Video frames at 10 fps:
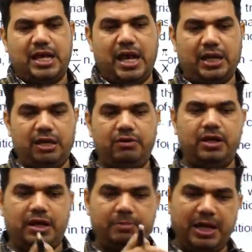Angle will
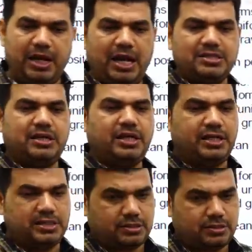remain as it
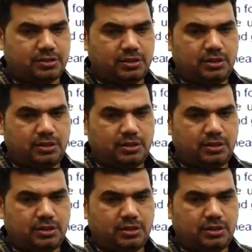is.